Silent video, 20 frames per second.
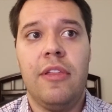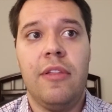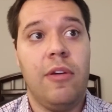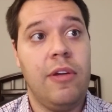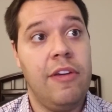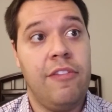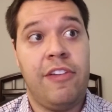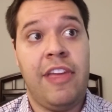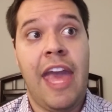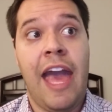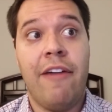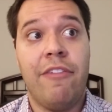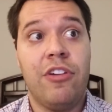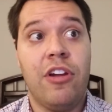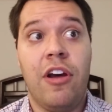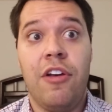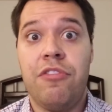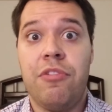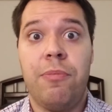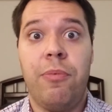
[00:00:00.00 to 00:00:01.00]
If
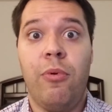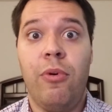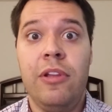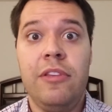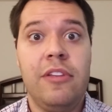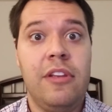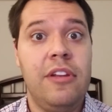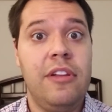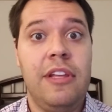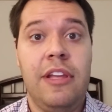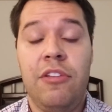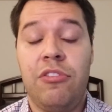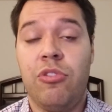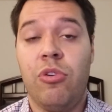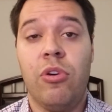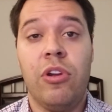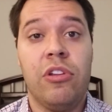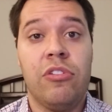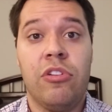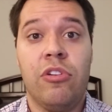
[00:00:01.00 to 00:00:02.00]
Kavanaugh is appointed, he's
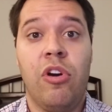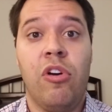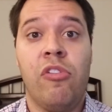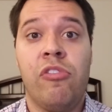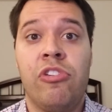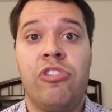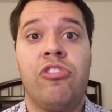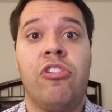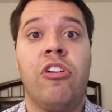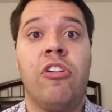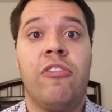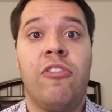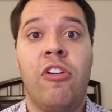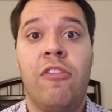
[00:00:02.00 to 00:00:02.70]
going to overturn Roe